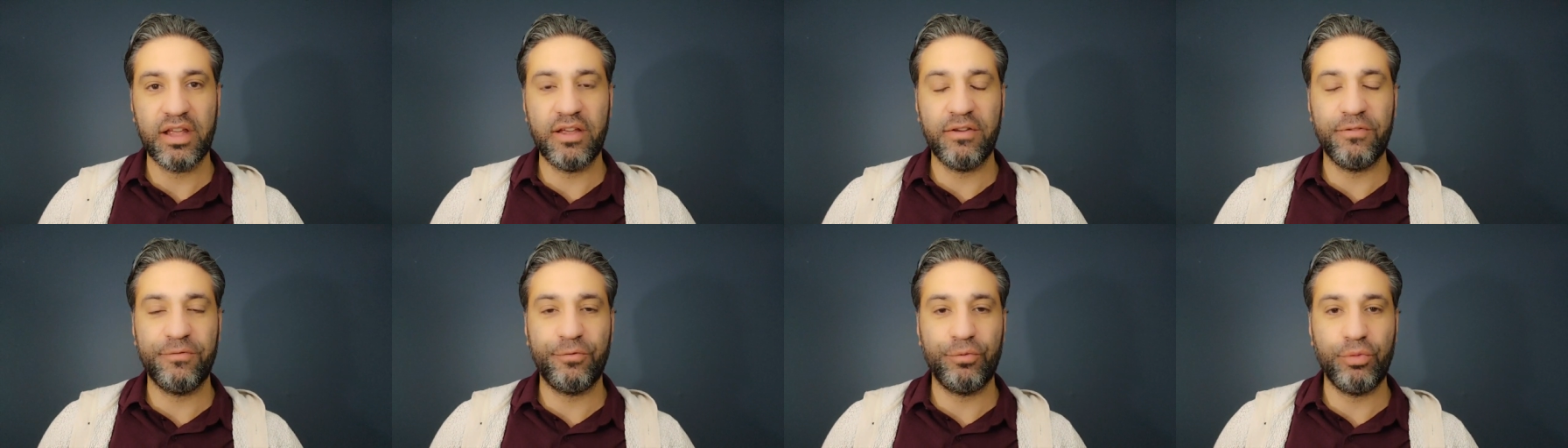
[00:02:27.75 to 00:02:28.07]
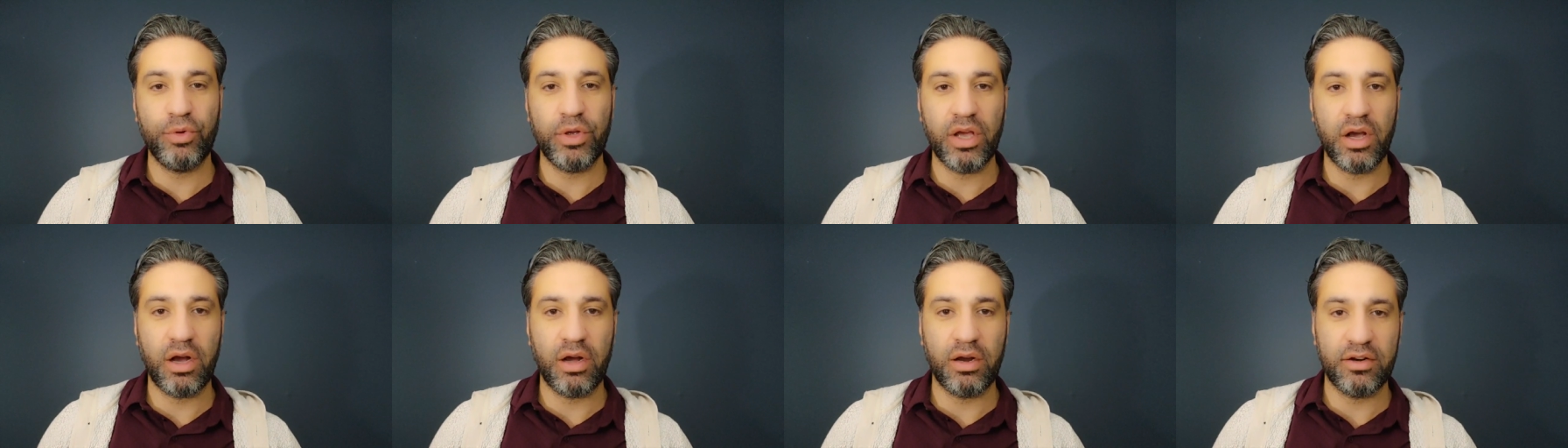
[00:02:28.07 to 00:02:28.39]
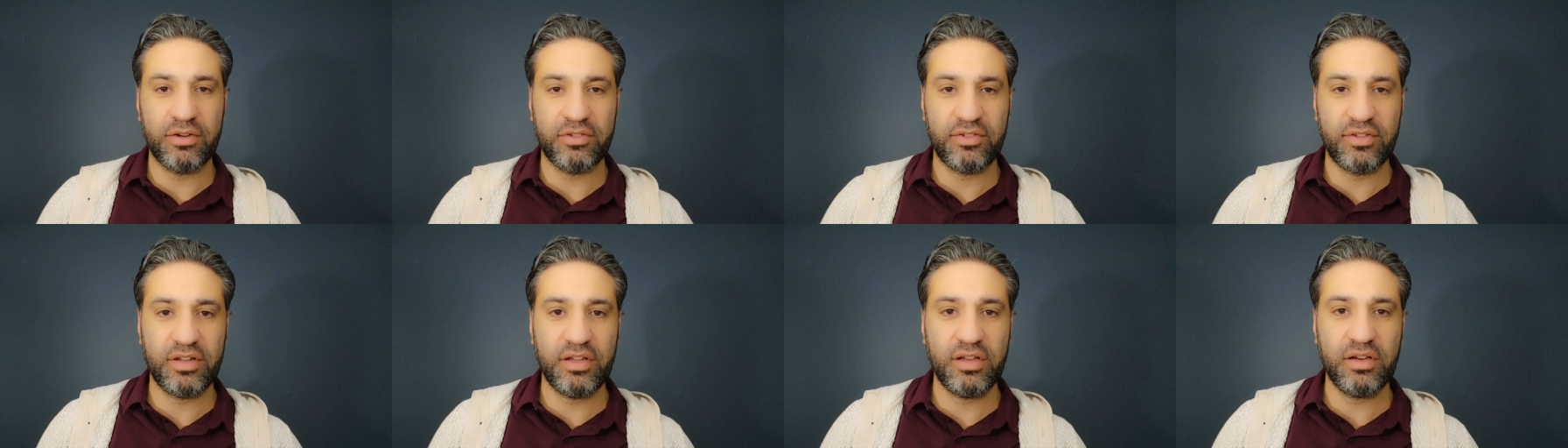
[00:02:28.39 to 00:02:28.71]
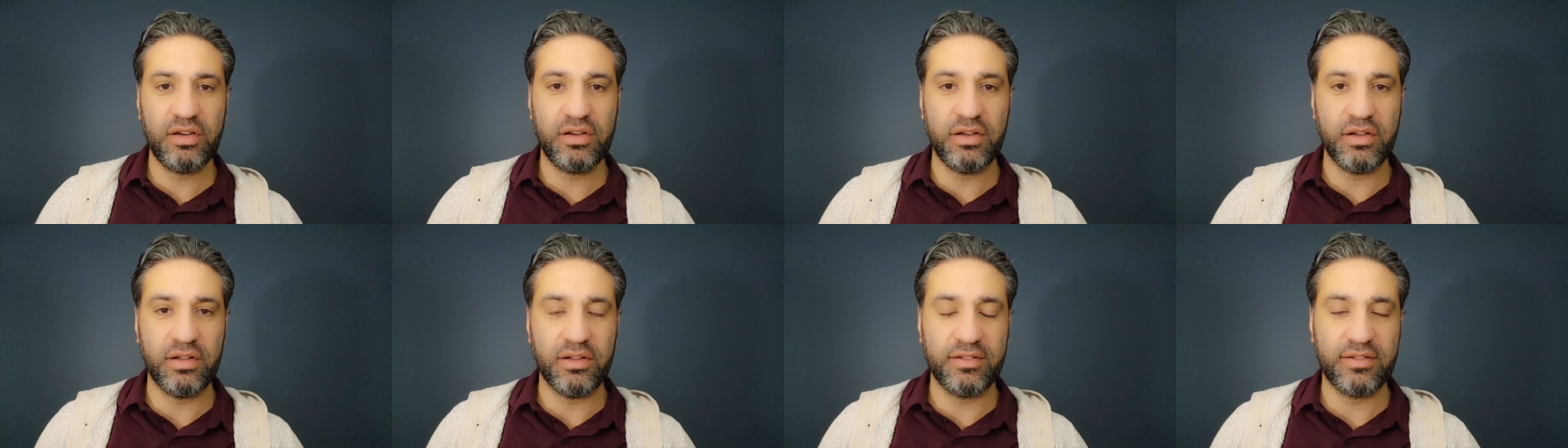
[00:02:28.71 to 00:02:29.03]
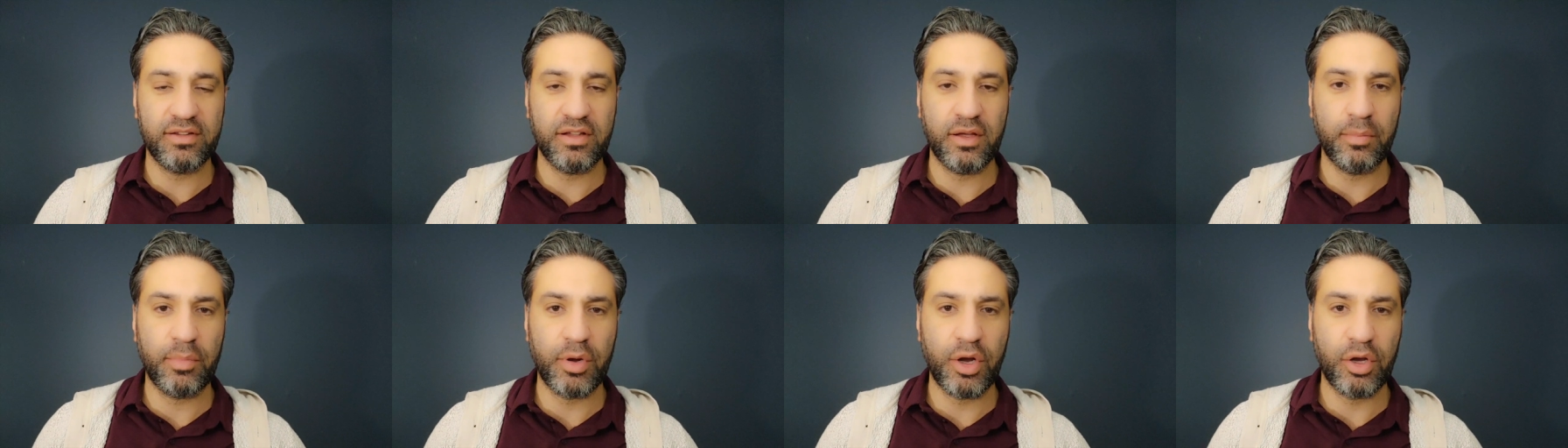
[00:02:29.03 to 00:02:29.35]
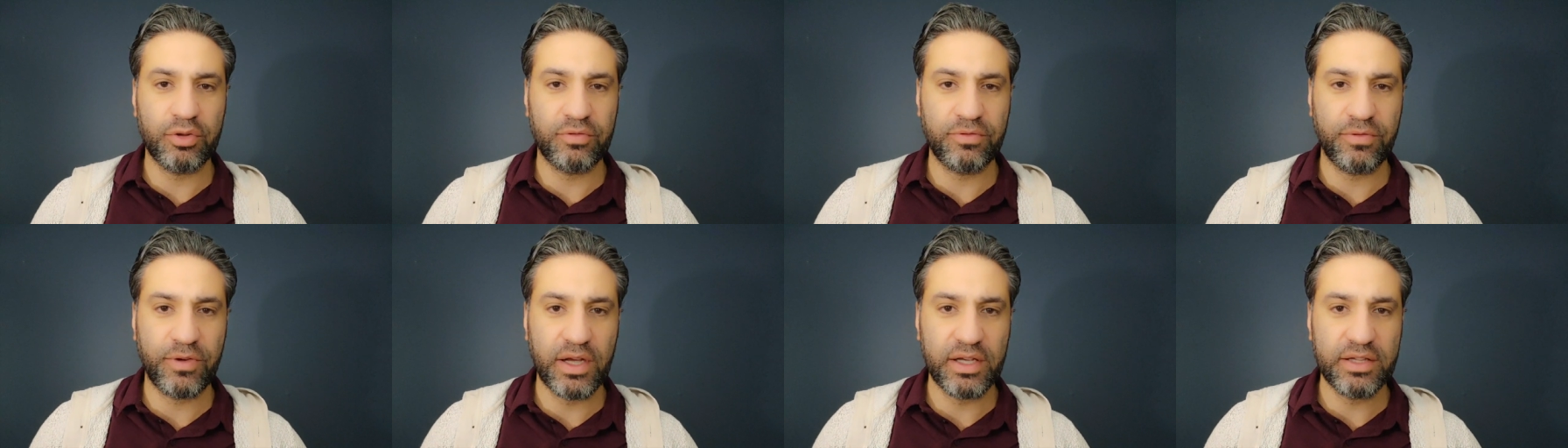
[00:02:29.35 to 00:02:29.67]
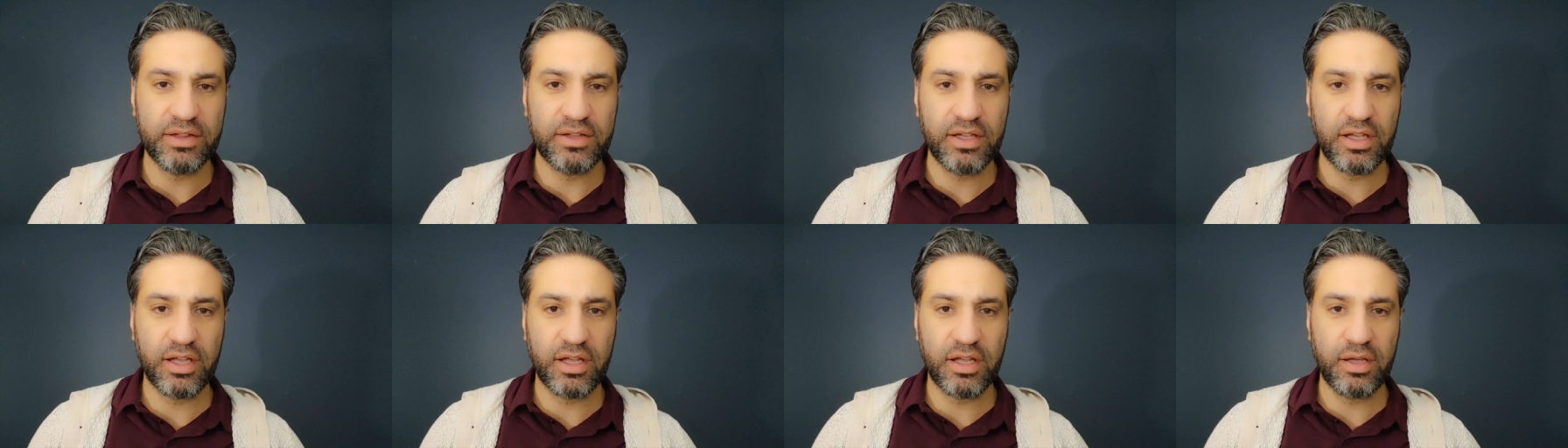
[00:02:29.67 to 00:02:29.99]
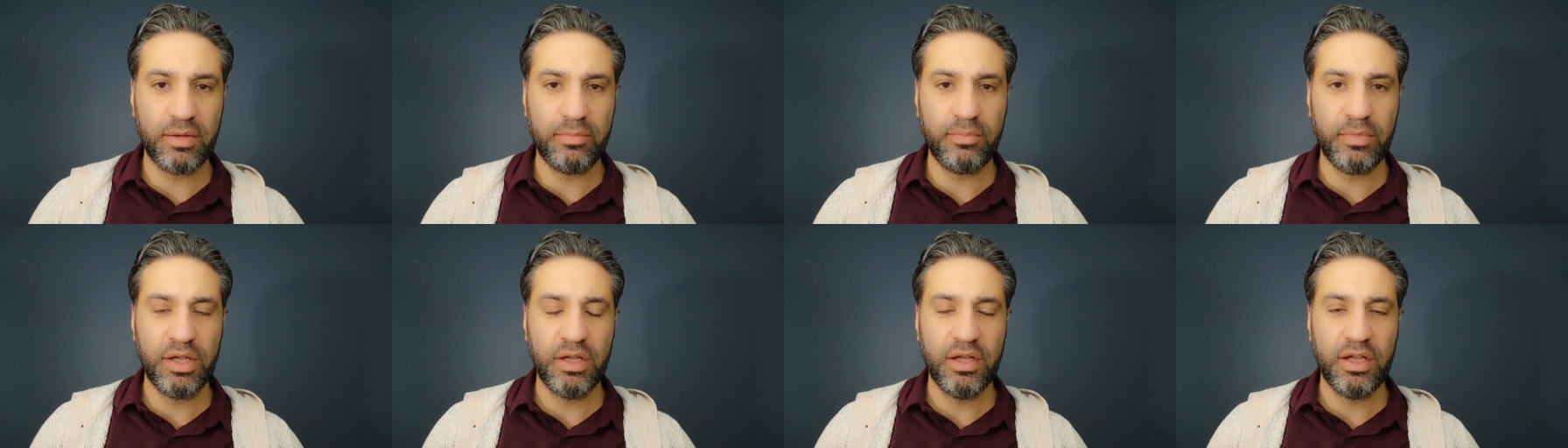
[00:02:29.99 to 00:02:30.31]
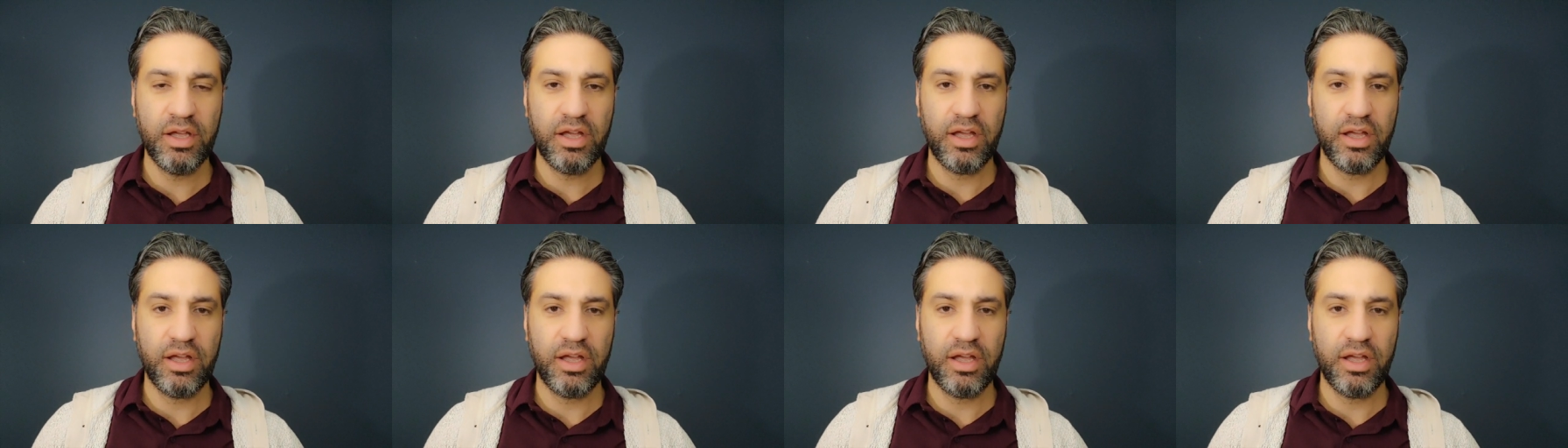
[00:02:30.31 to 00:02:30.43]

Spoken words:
if we are serious about finding him,